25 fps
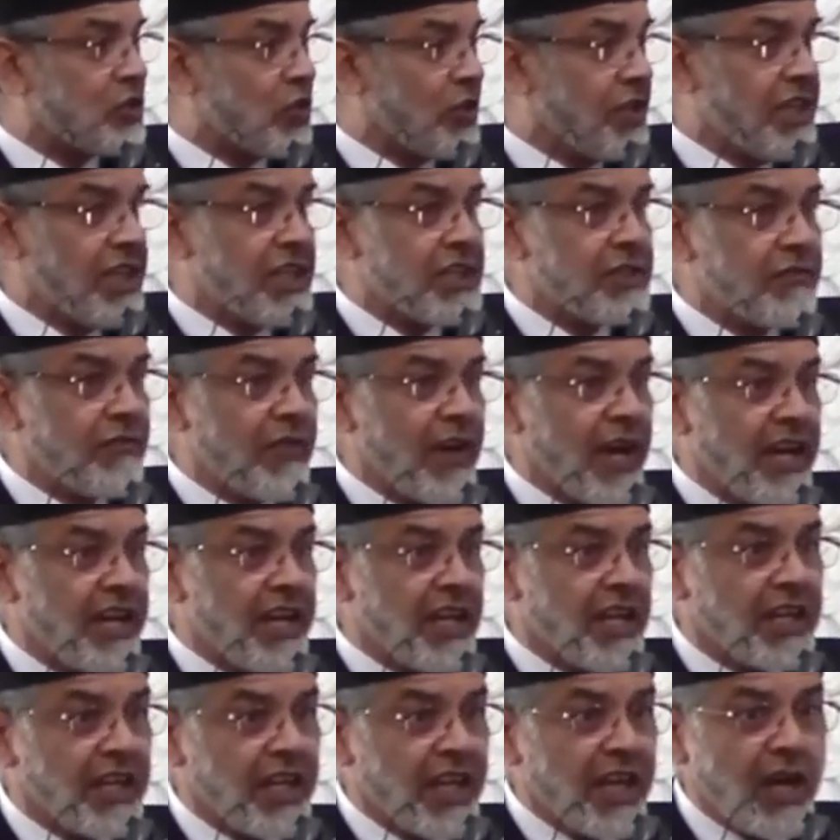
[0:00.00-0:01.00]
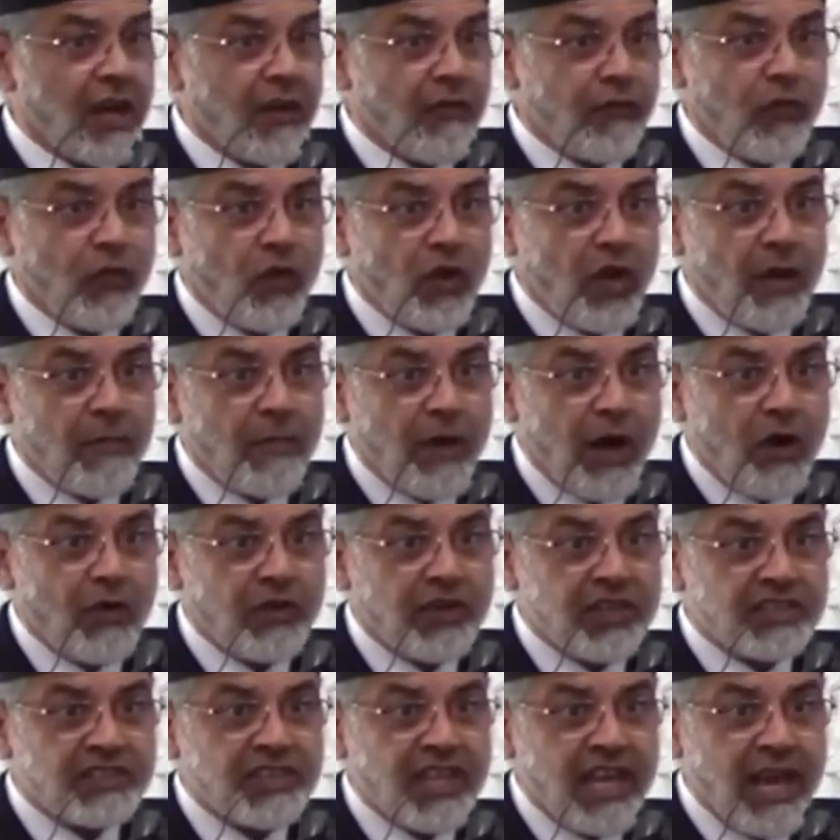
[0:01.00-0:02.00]
So he is very careful
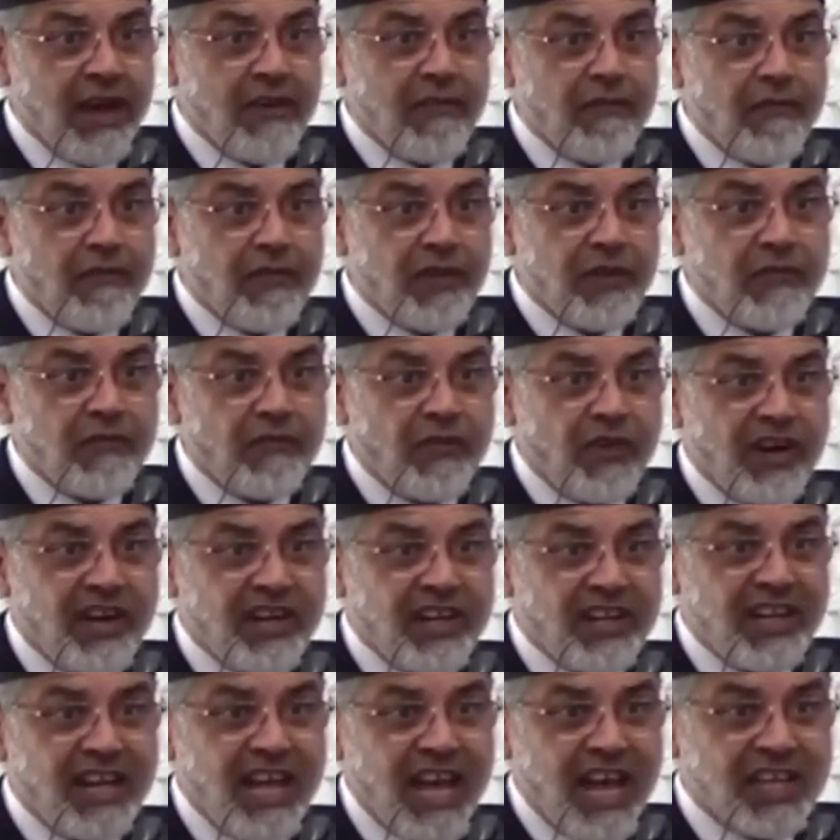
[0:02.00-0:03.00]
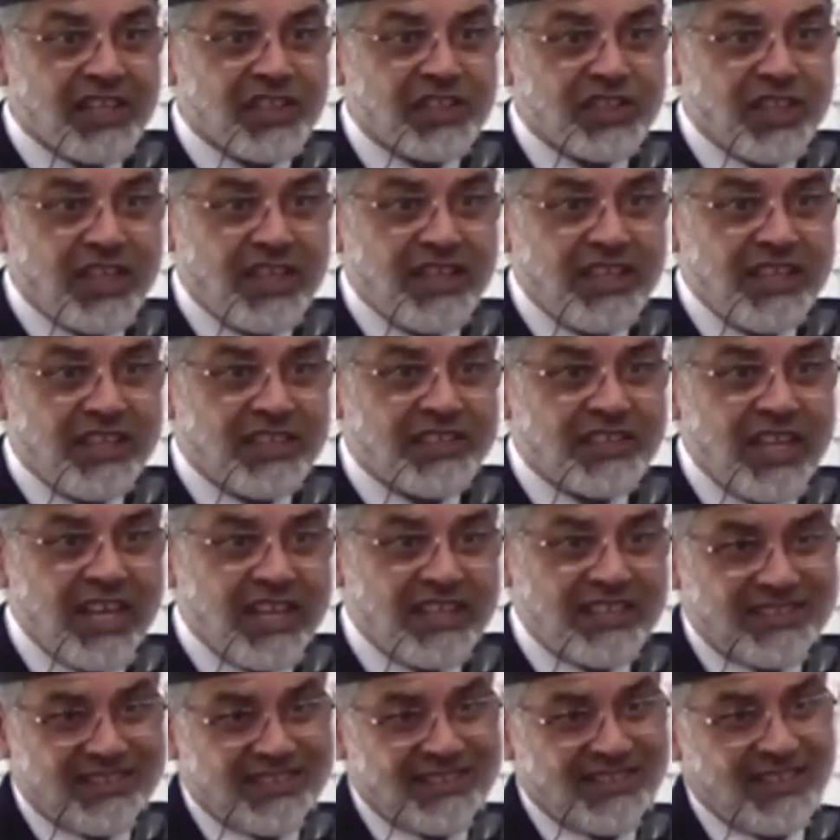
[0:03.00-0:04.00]
about his every word and action he
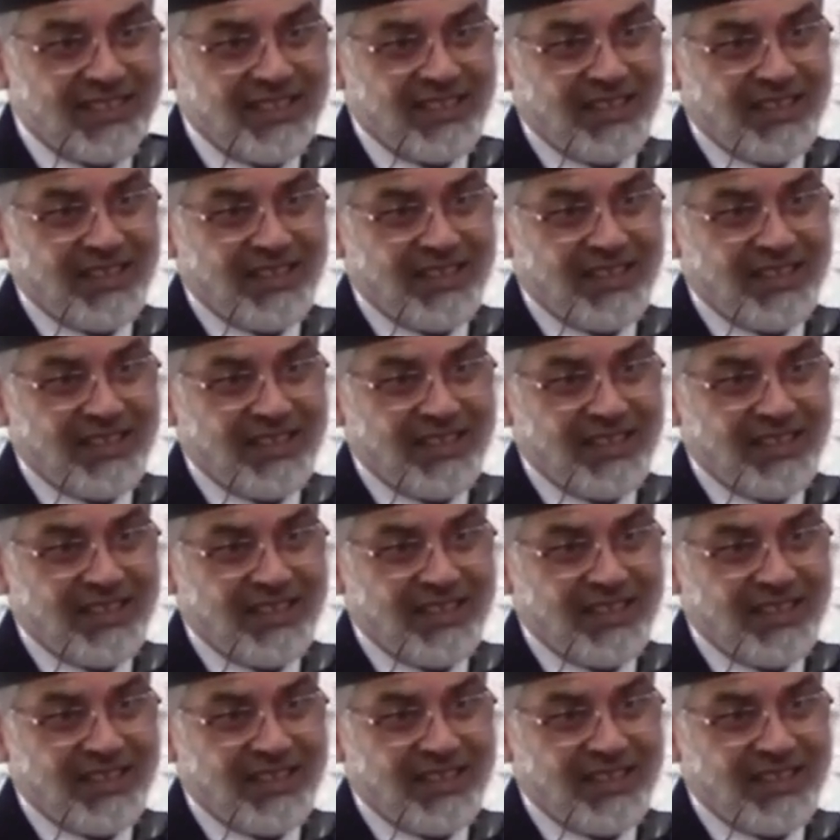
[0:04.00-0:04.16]
takes.